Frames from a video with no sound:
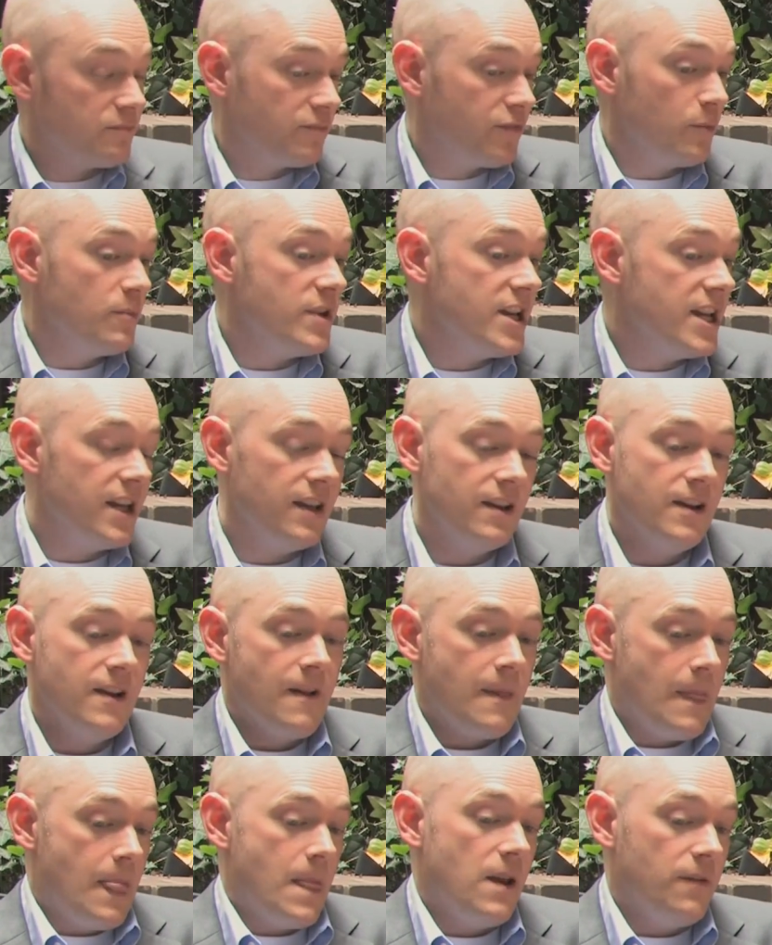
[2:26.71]
For me,
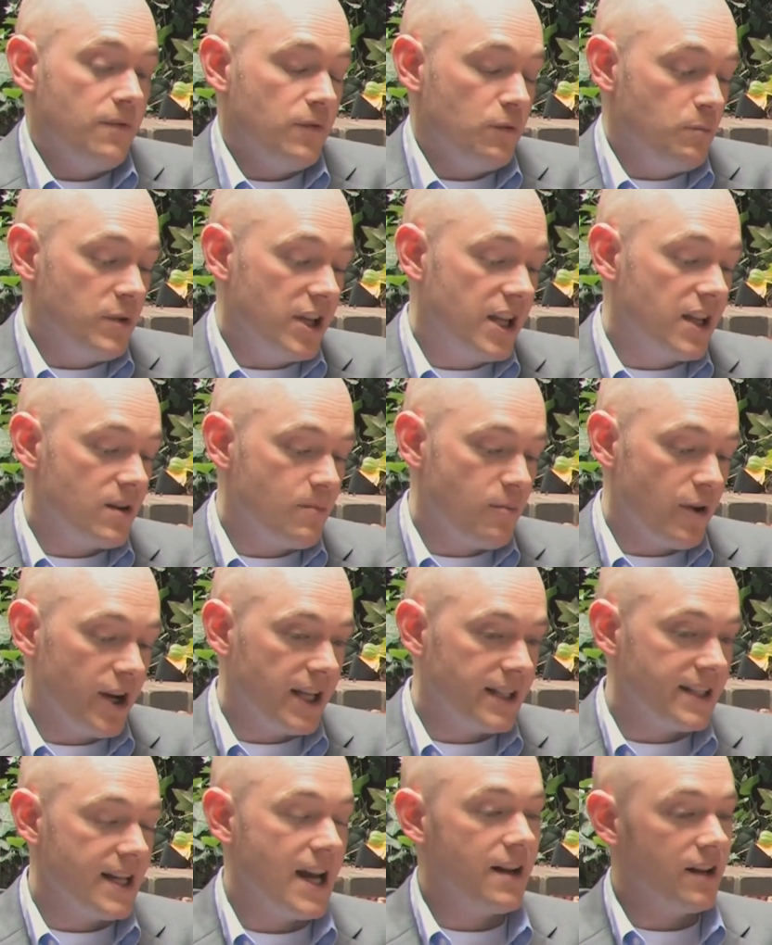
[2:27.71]
if you begin to break
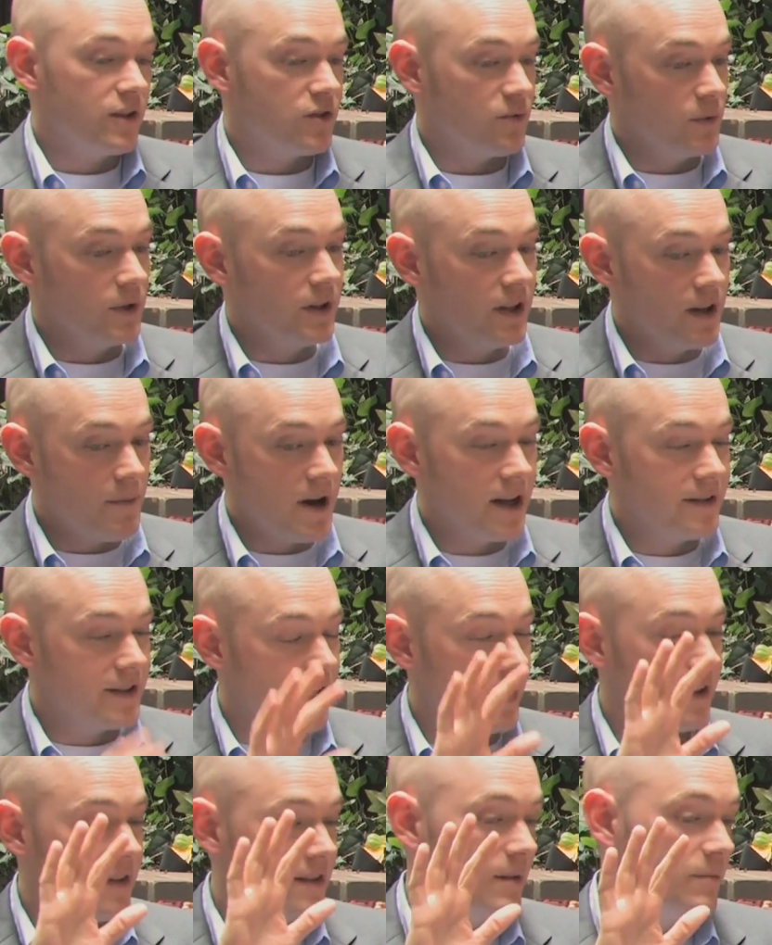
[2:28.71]
it down, it's really about
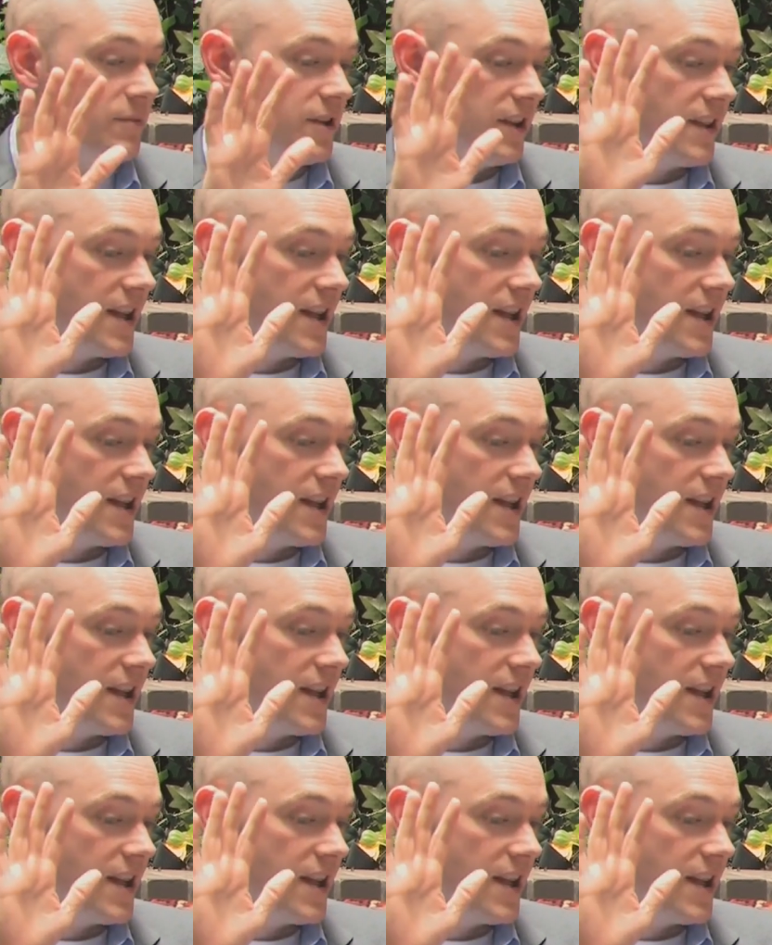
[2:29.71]
taking something